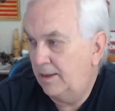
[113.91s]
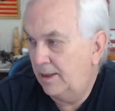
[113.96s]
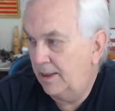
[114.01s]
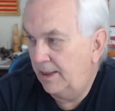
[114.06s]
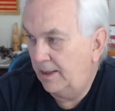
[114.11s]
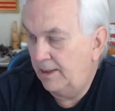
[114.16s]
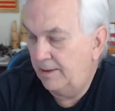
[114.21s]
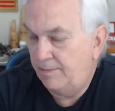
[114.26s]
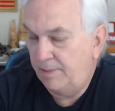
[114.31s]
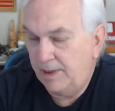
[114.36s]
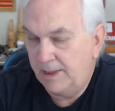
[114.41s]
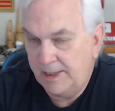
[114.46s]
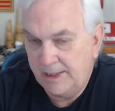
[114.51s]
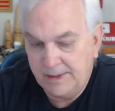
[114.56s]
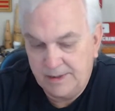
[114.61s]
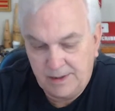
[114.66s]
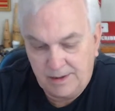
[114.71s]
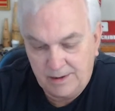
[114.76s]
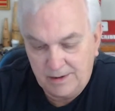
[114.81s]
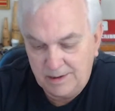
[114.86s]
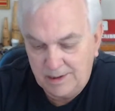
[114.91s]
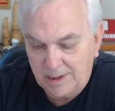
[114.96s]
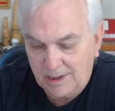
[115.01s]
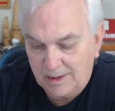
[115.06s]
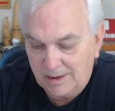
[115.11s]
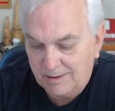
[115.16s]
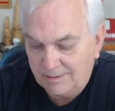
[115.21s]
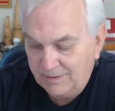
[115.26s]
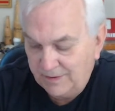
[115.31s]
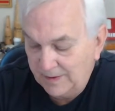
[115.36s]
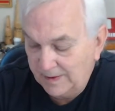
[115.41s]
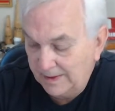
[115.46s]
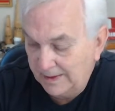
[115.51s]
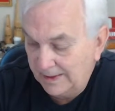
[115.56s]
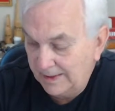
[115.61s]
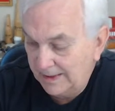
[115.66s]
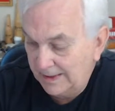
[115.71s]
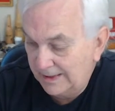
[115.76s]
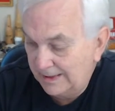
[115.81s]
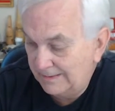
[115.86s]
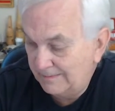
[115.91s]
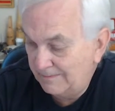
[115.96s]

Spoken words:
letting the plants harden off, and